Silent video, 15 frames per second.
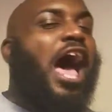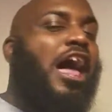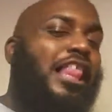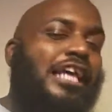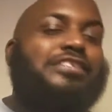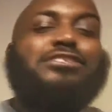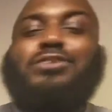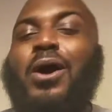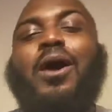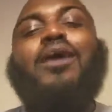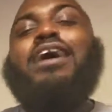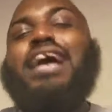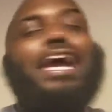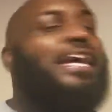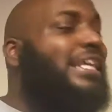Let's go
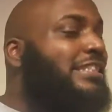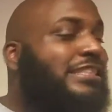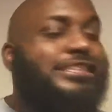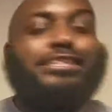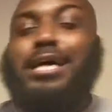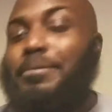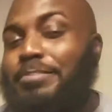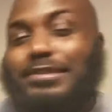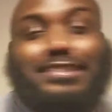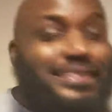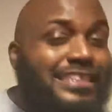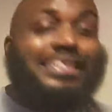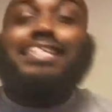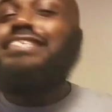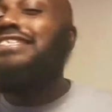ahead and jump
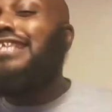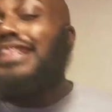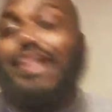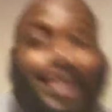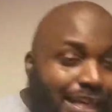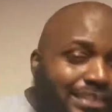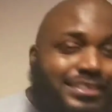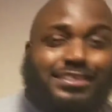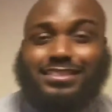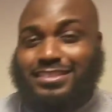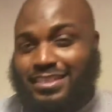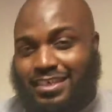into this list.